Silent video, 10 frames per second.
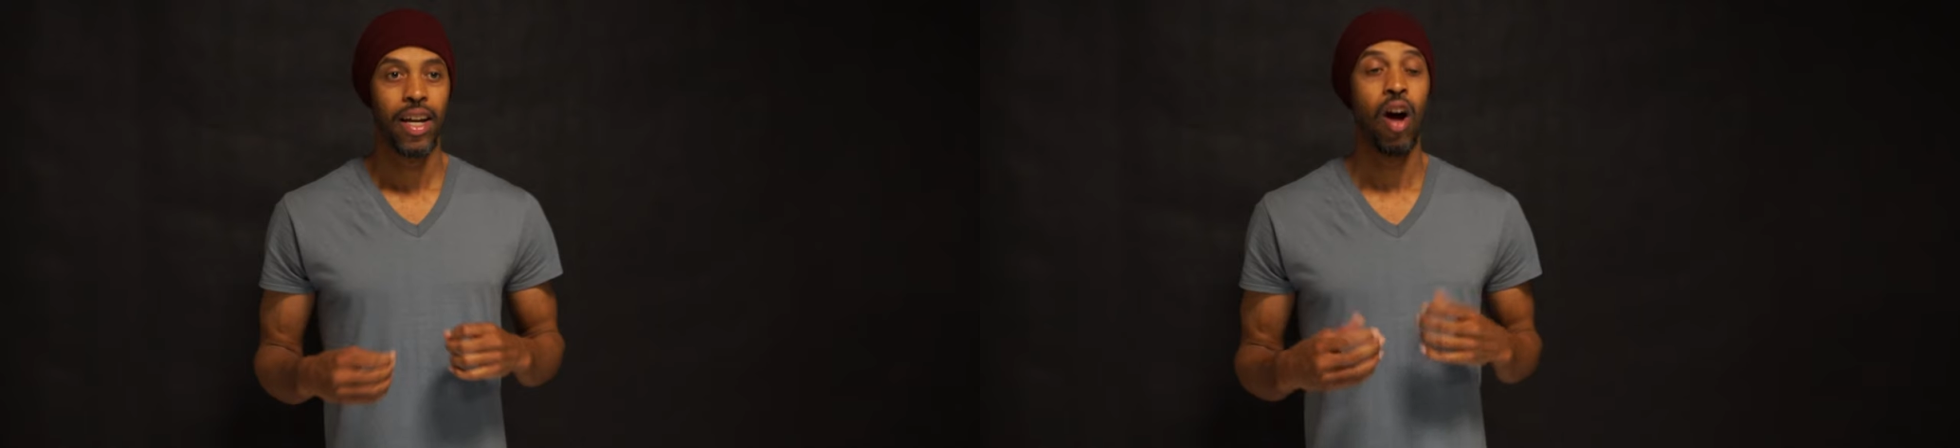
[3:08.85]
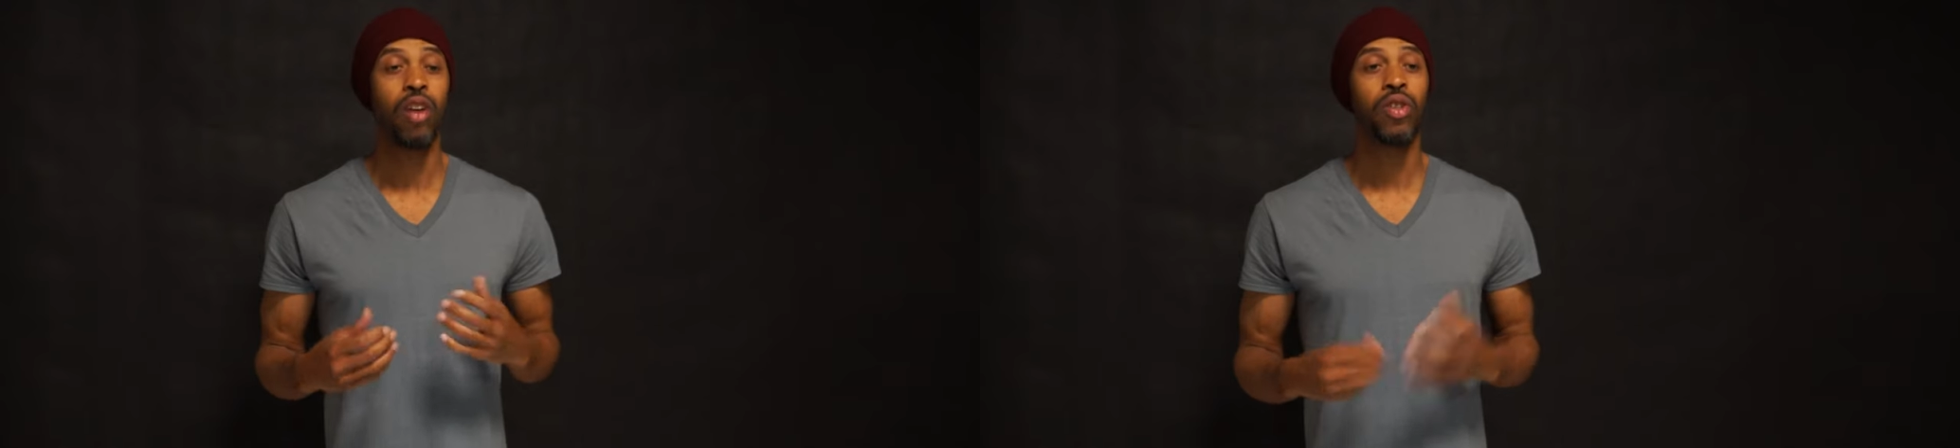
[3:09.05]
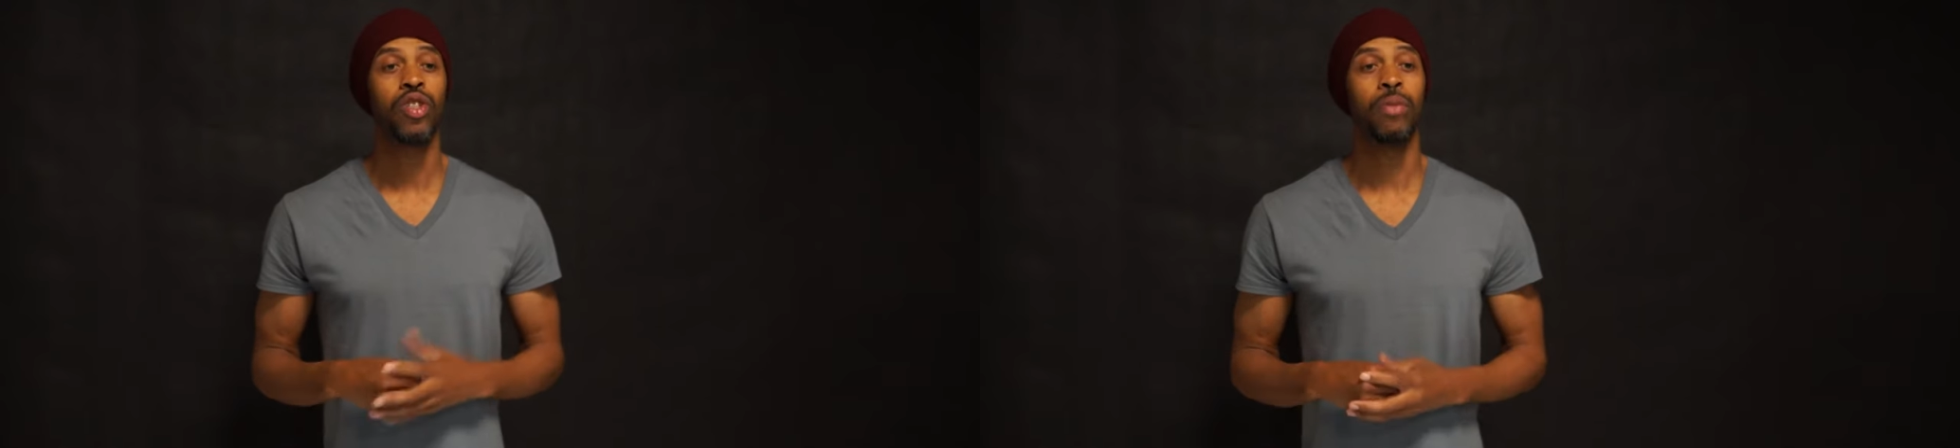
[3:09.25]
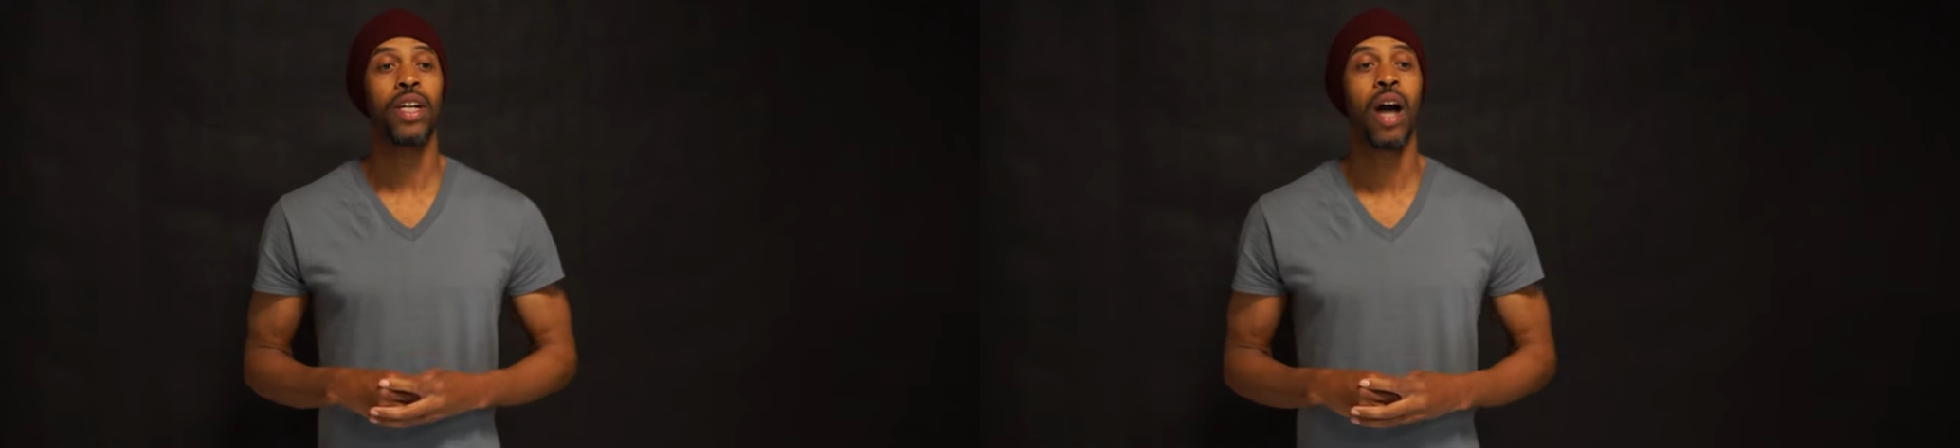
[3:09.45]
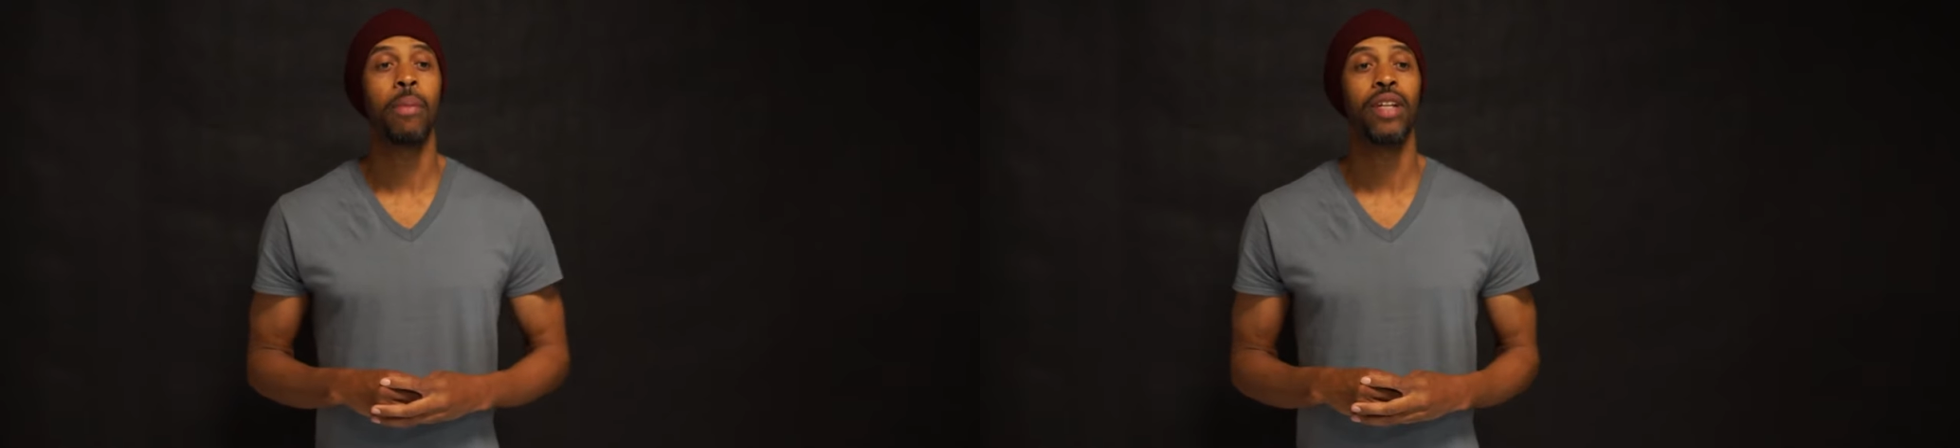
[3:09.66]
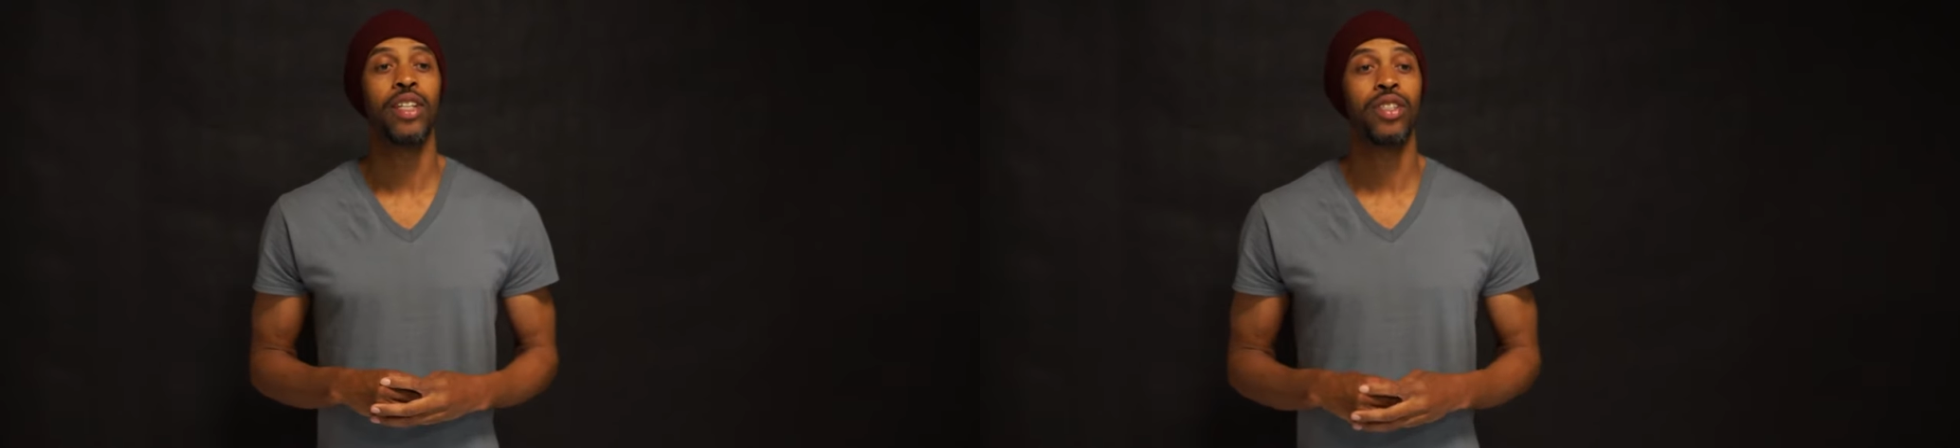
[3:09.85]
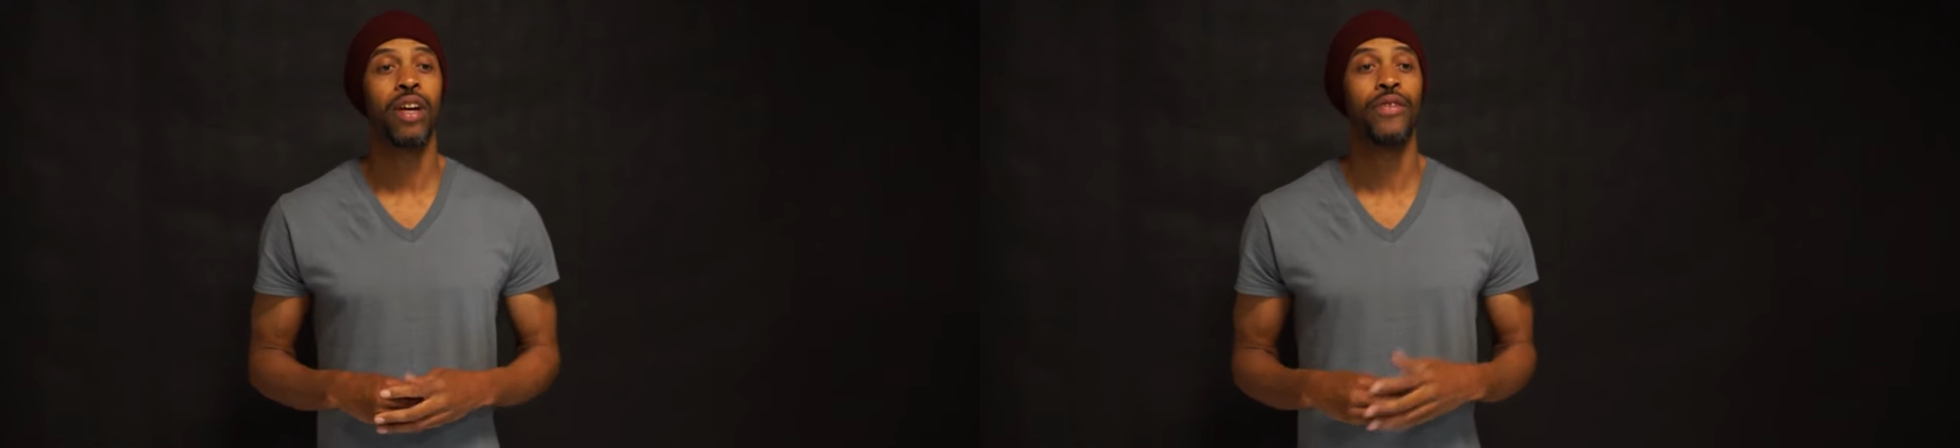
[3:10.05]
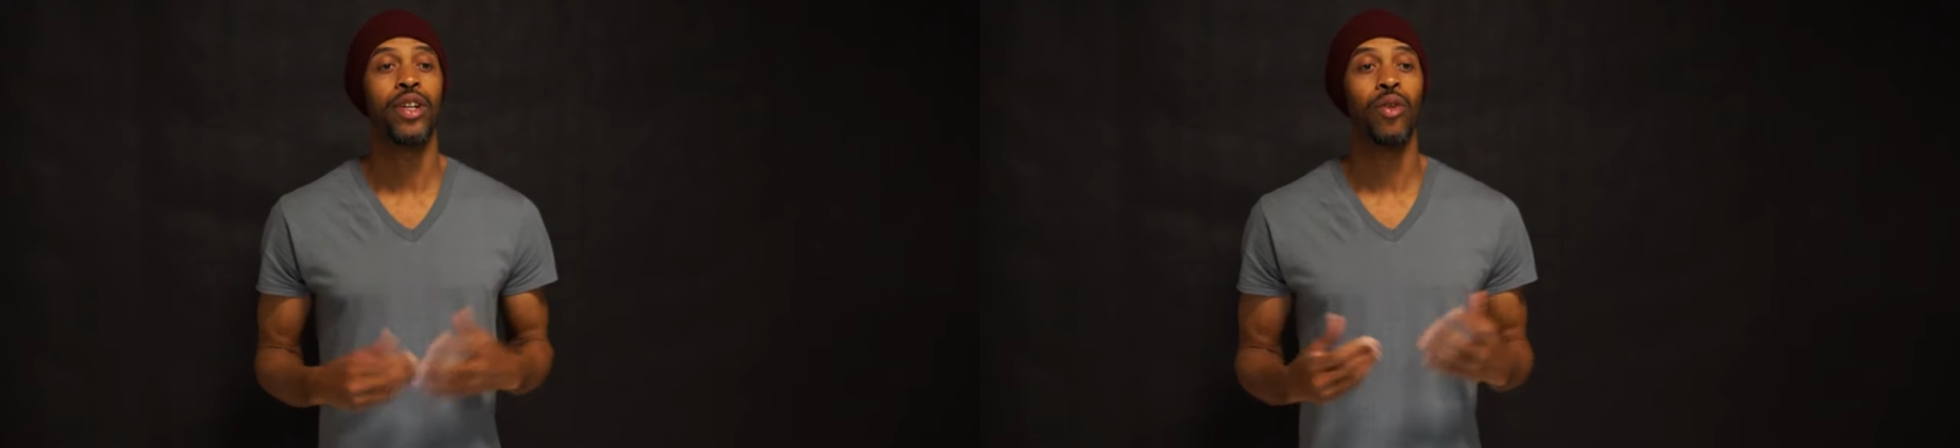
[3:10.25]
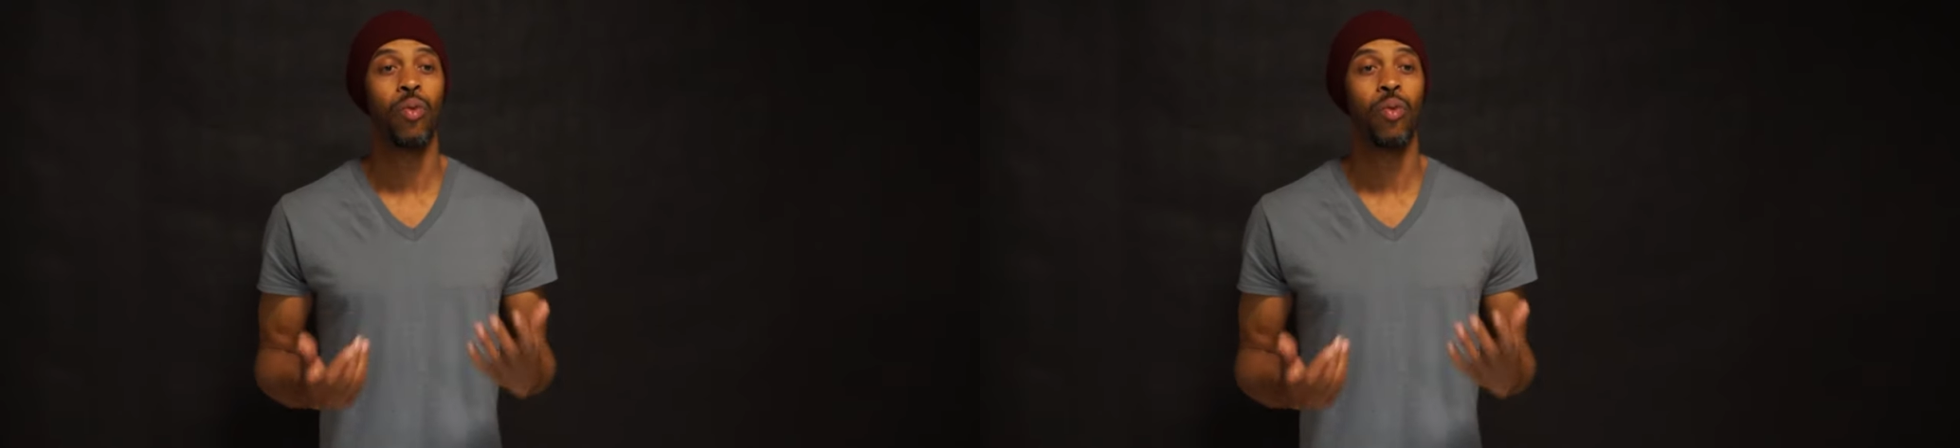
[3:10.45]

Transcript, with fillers: Also, it should be a compilation of your